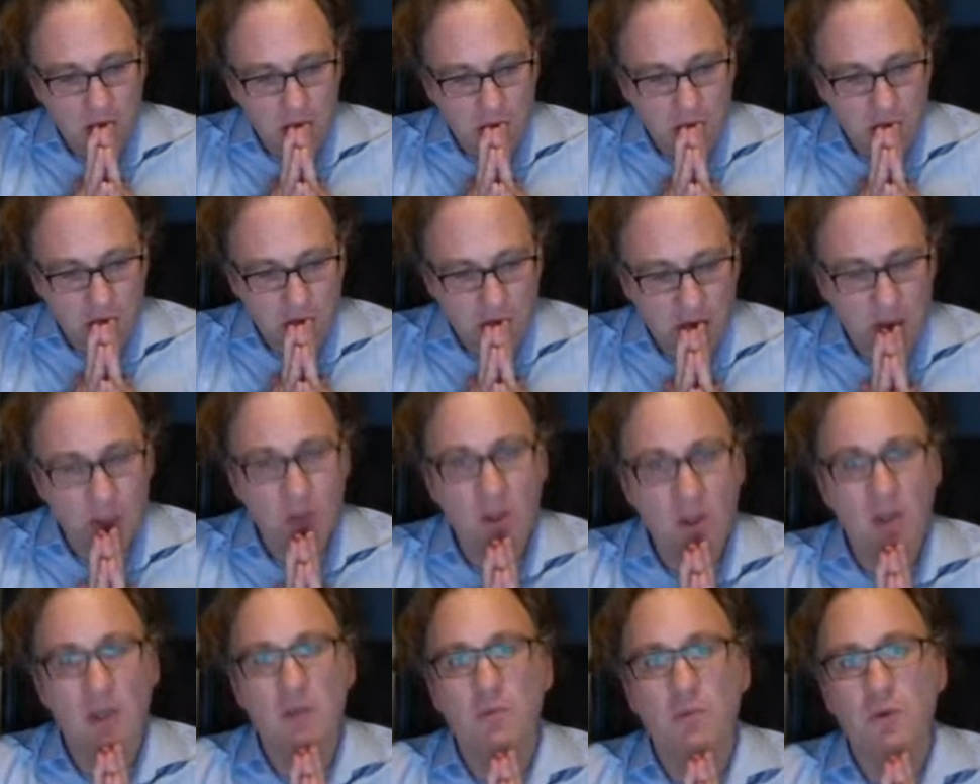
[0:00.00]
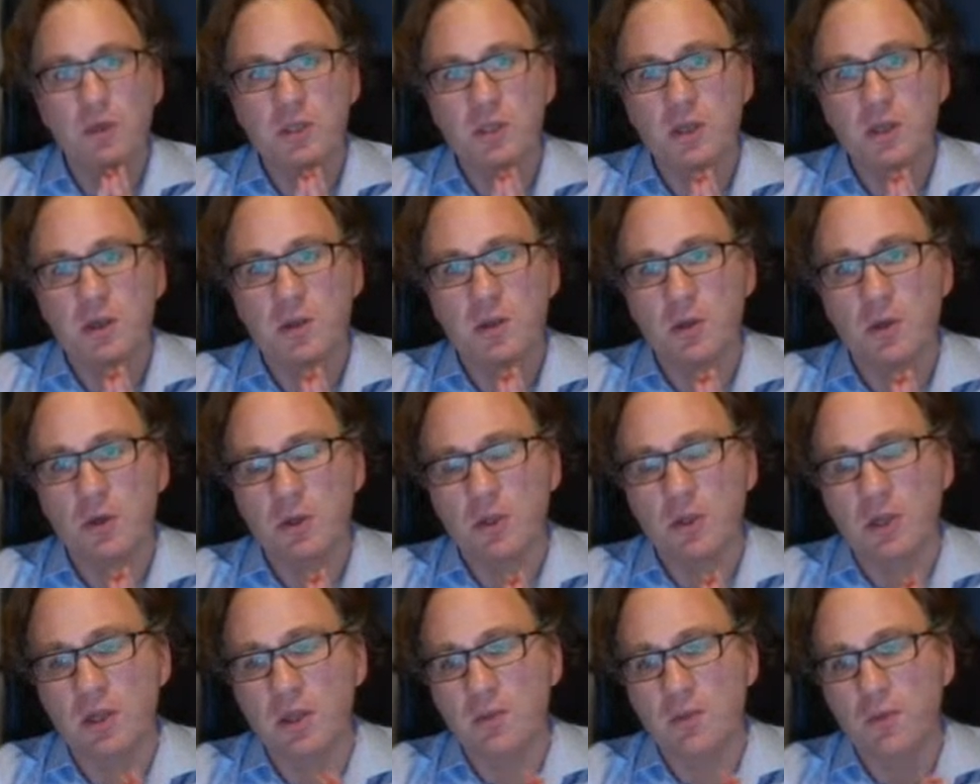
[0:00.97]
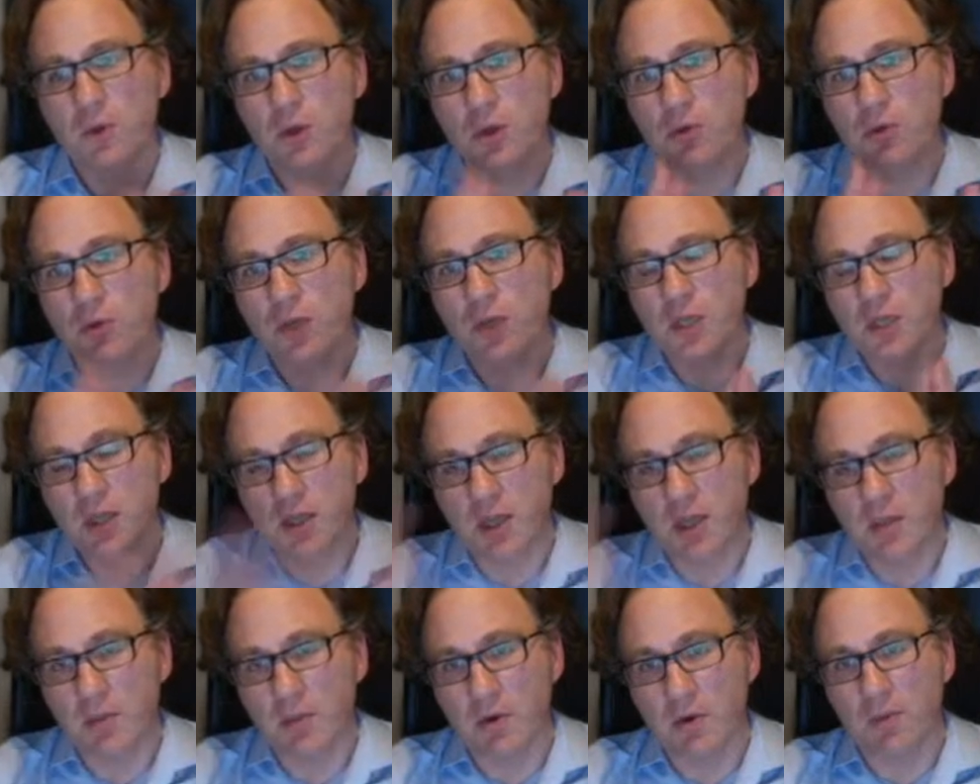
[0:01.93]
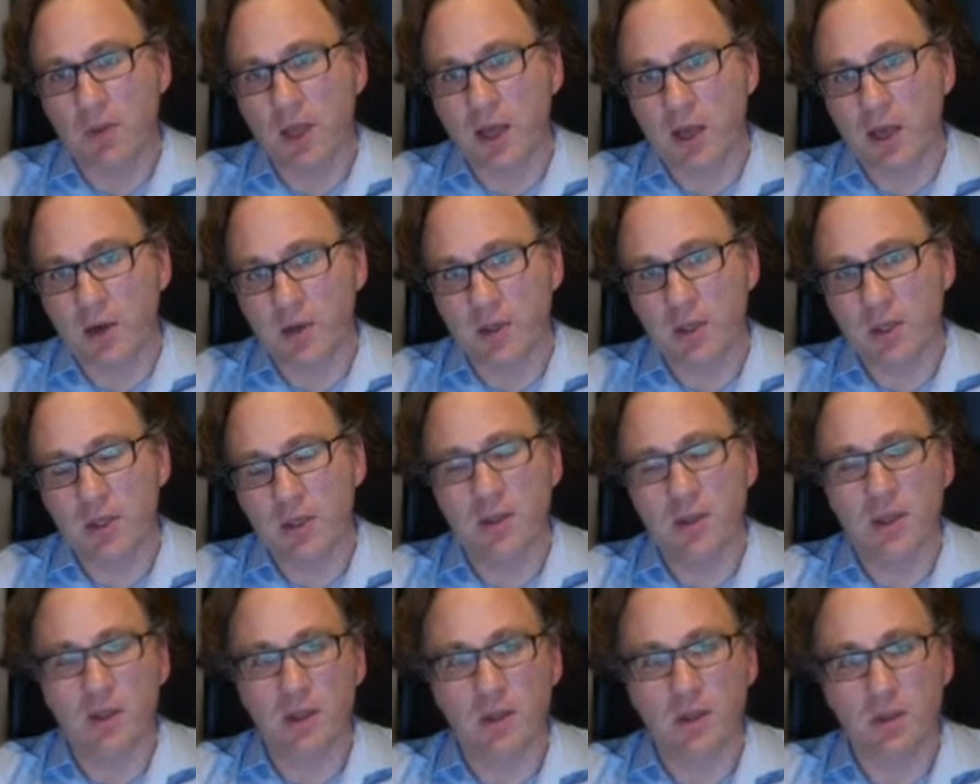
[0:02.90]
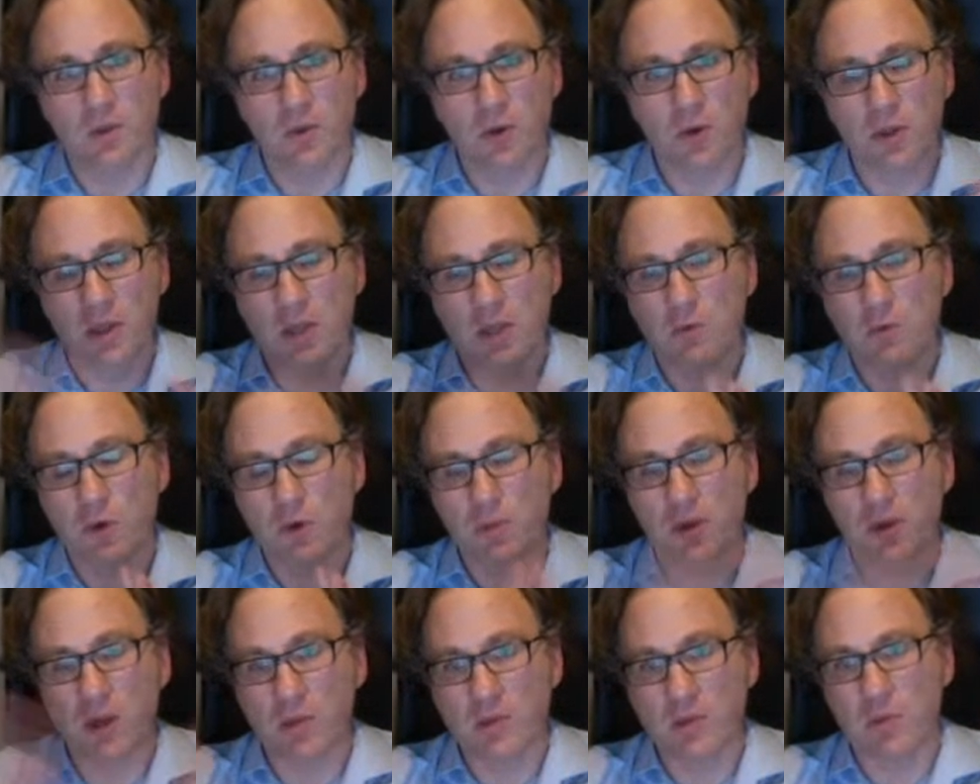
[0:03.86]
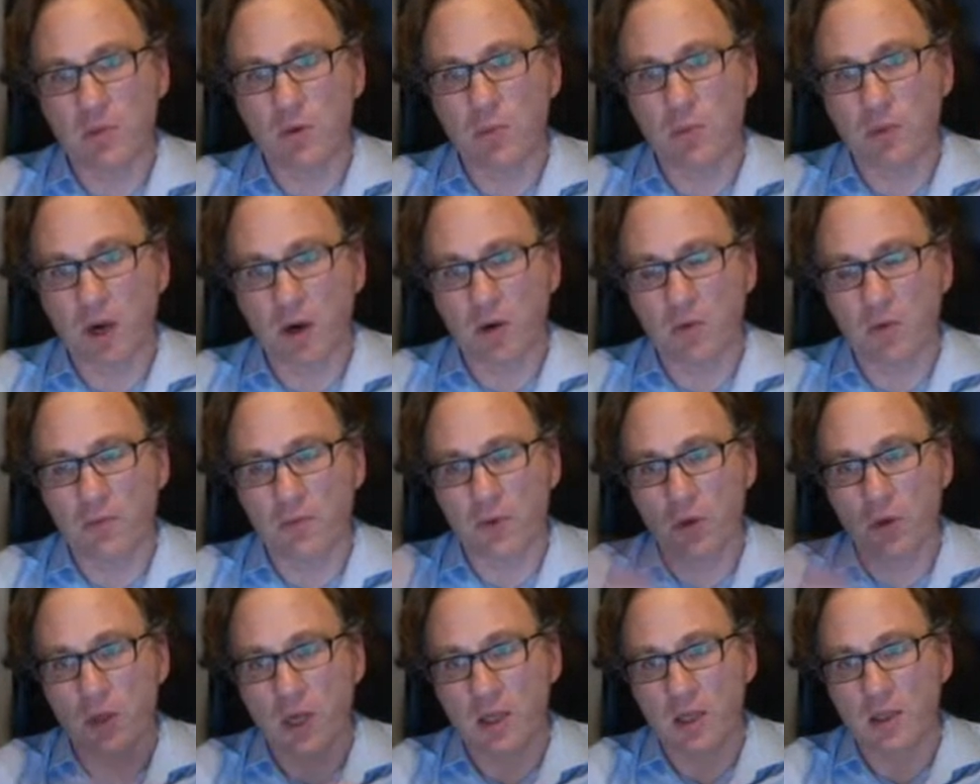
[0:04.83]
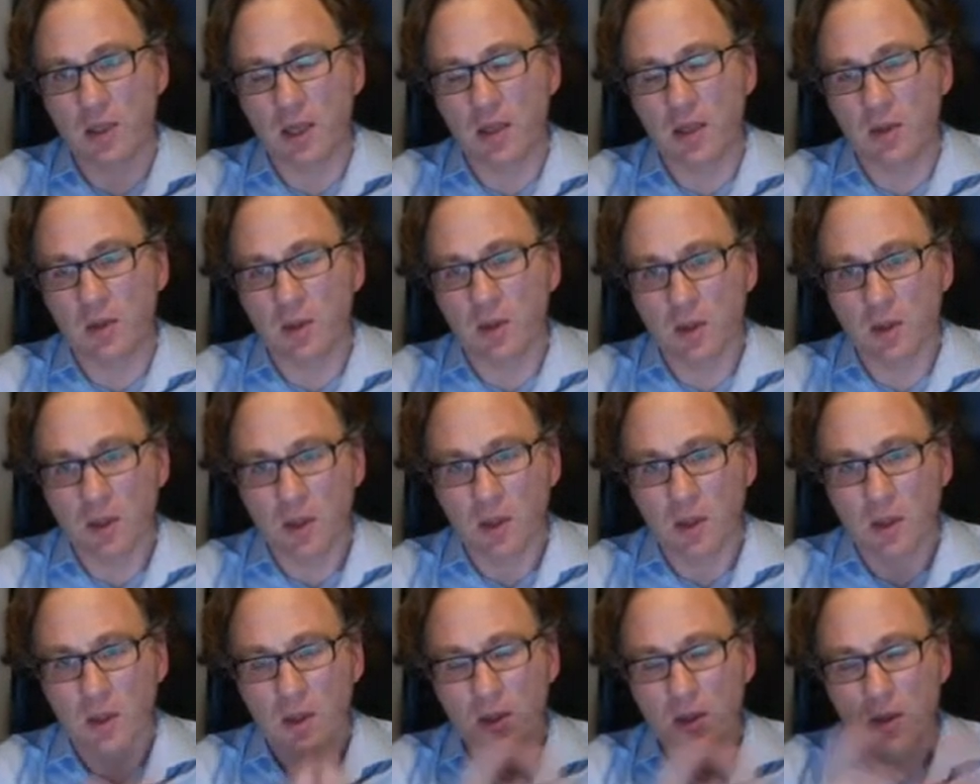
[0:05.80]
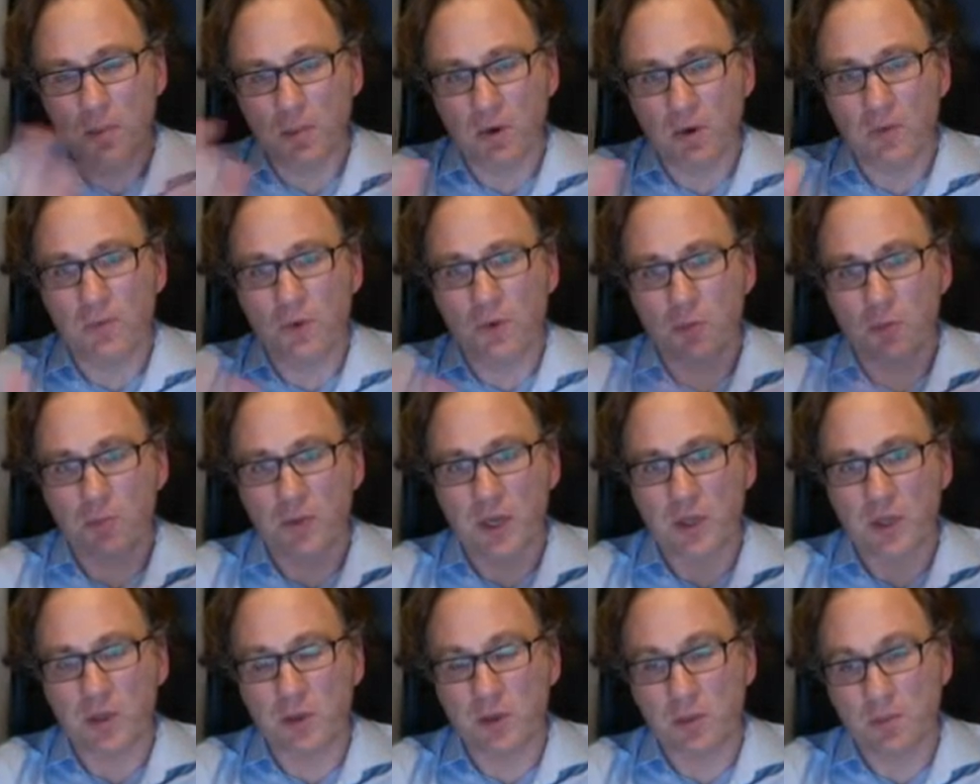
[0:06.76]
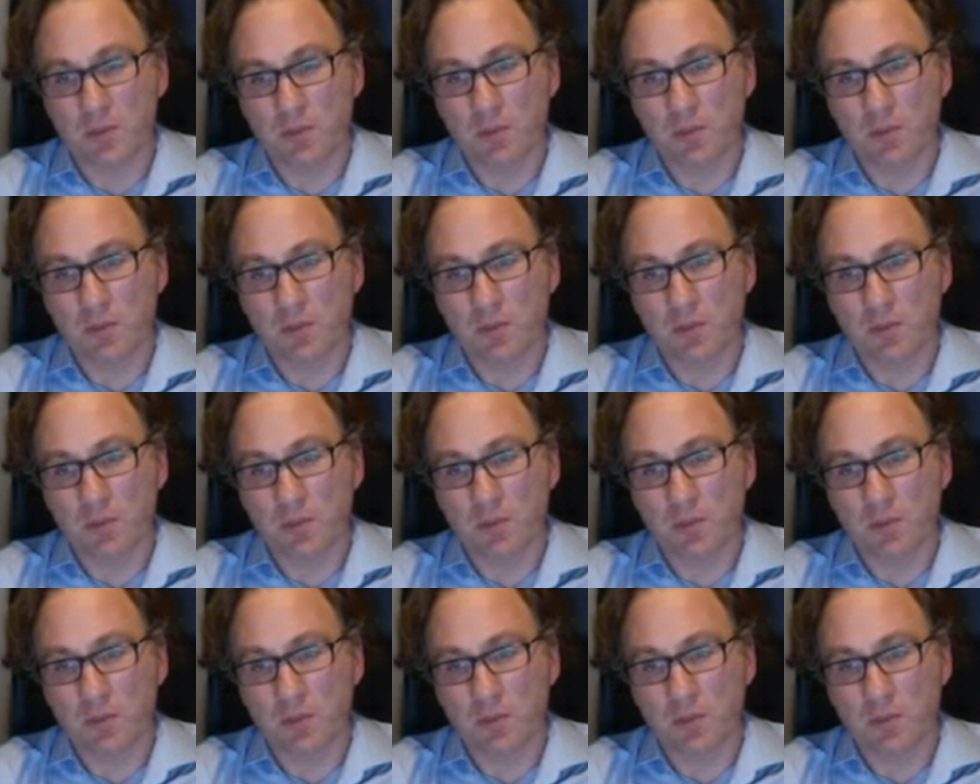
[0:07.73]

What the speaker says: traditionally, it was thought that if you increase the number of layers, then the neural network becomes more powerful and can perform better.